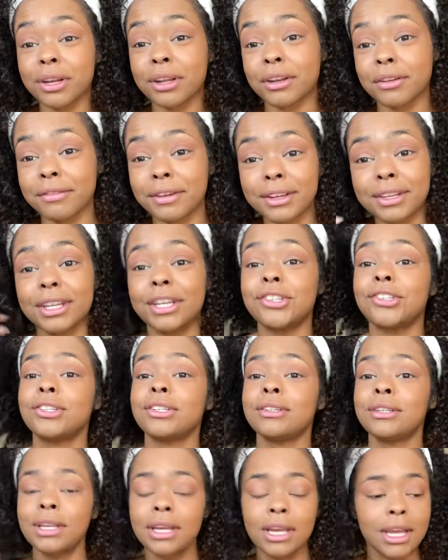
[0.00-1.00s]
on the
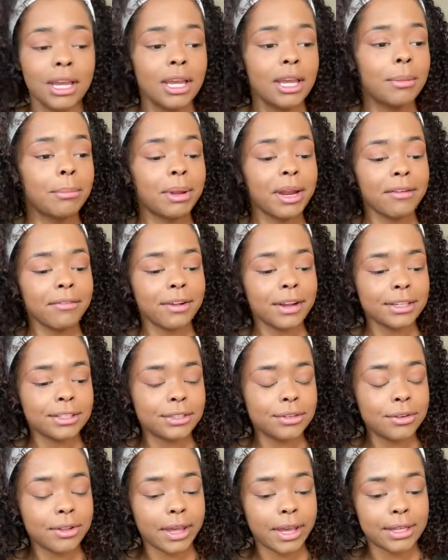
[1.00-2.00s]
foundation, but I forgot to
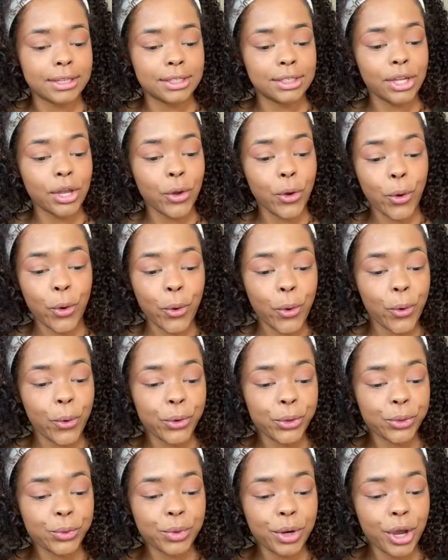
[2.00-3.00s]
do that. So,
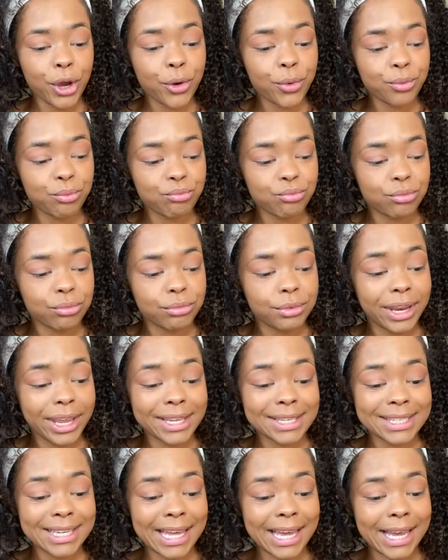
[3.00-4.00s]
you know,
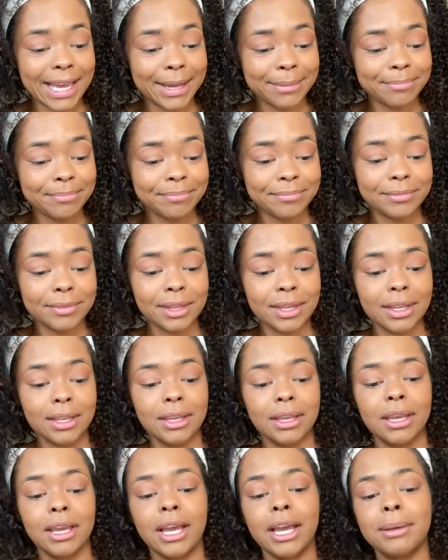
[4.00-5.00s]
next time.
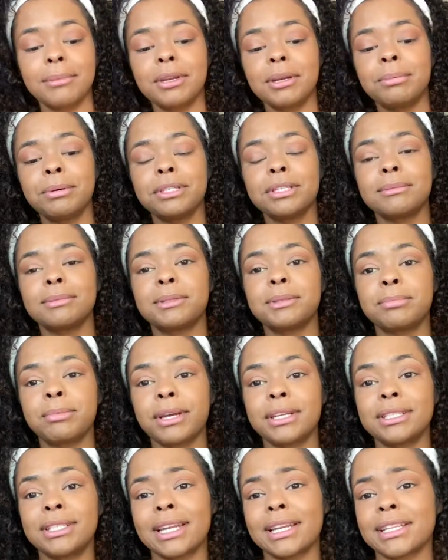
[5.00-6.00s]
I'm gonna put some
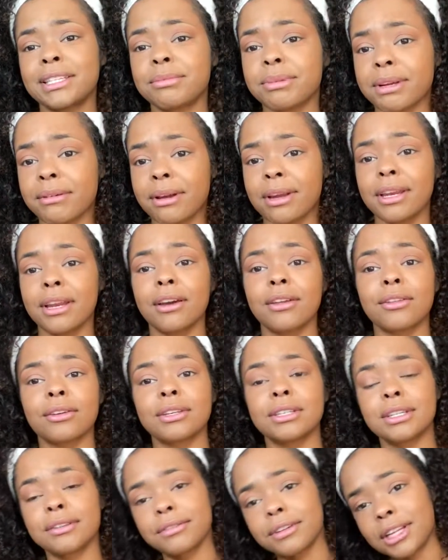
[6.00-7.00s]
setting spray right now, though,
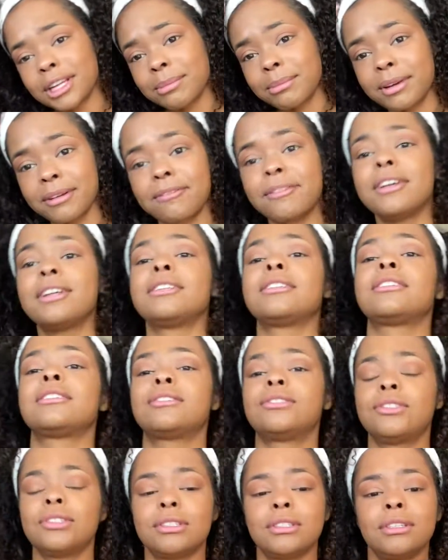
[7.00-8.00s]
because I feel like my face
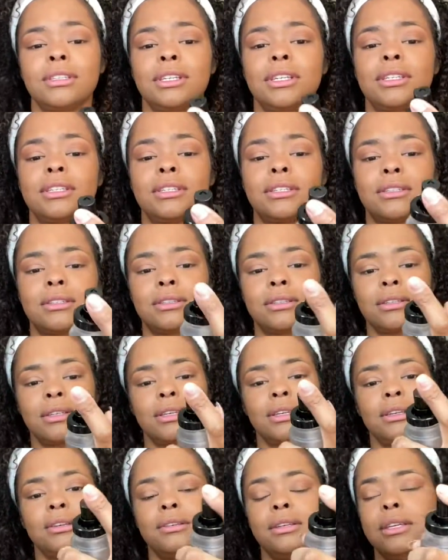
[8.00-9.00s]
just needs
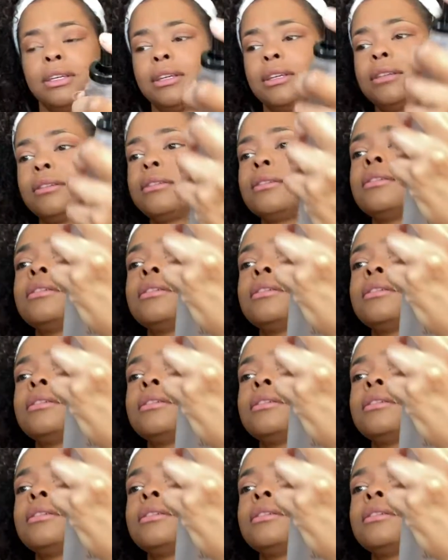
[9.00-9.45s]
it.